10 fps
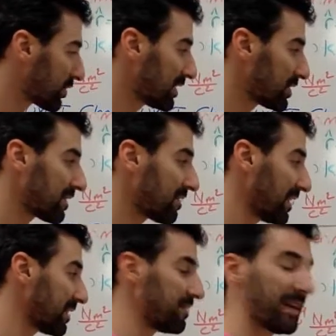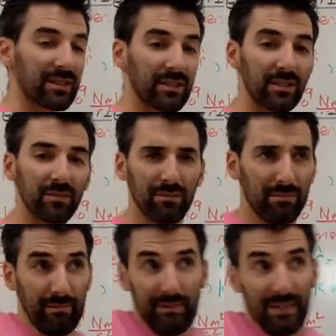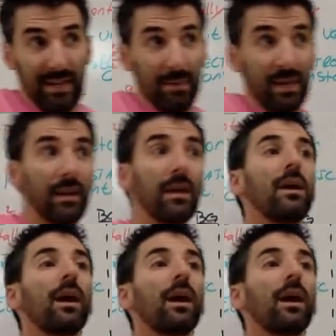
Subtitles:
really just a field of vectors. Well, what does that mean?